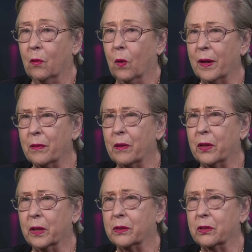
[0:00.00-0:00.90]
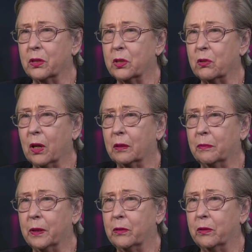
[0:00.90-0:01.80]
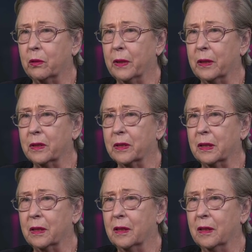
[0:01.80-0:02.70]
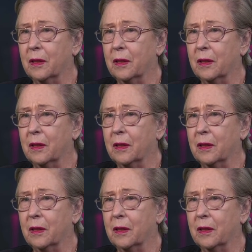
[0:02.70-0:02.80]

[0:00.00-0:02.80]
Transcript: One of the things that struck me tremendously